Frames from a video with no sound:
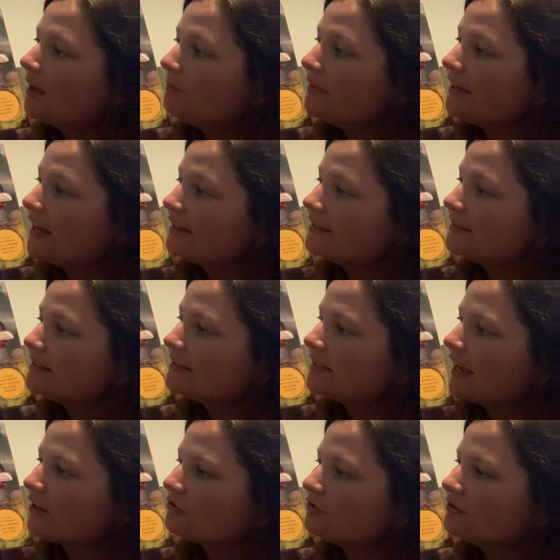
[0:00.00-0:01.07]
Because its
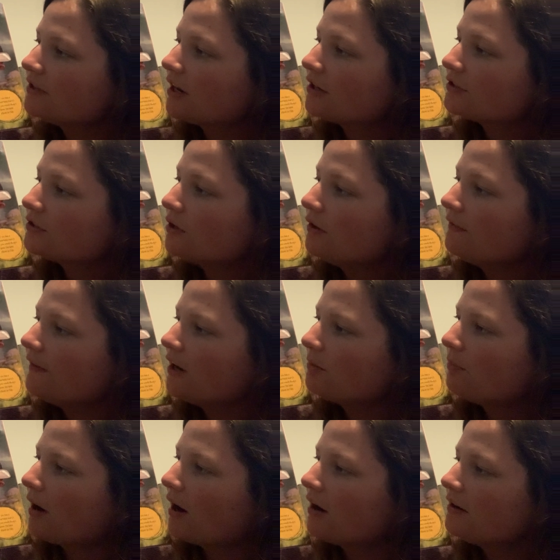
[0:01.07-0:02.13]
nostrils are so far
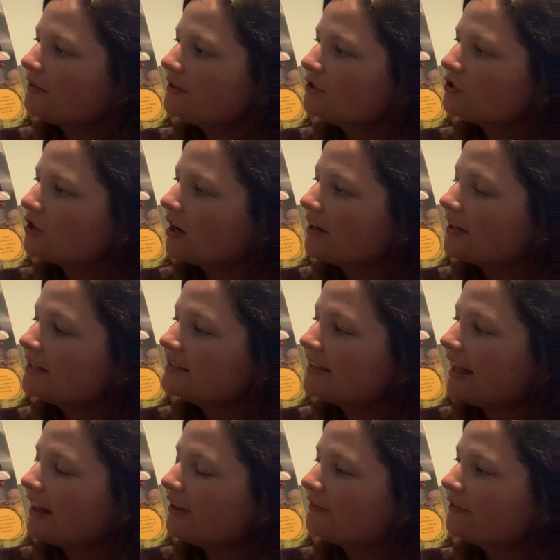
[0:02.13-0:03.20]
apart, the shark can
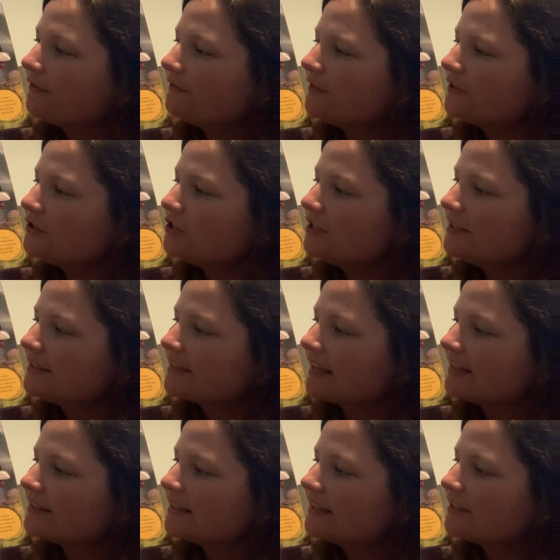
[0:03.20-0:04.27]
tell if a fishy
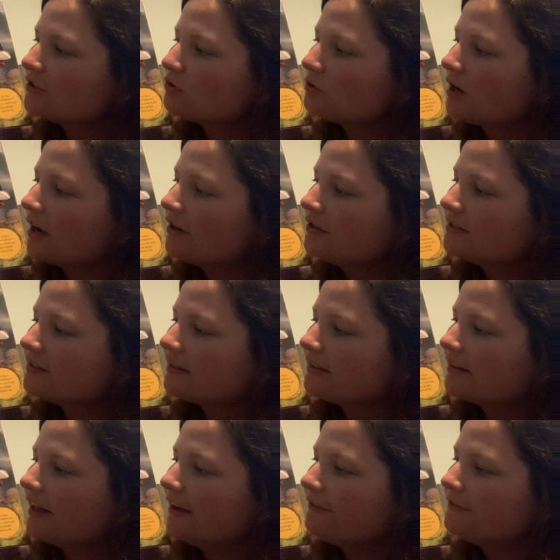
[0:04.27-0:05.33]
scent is stronger to the
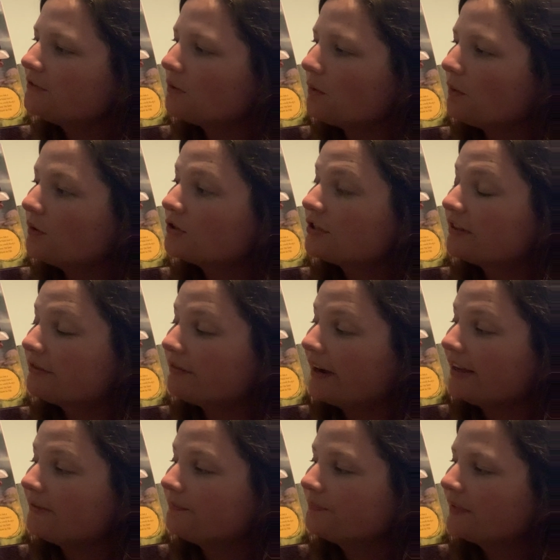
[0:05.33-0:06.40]
left or to the right.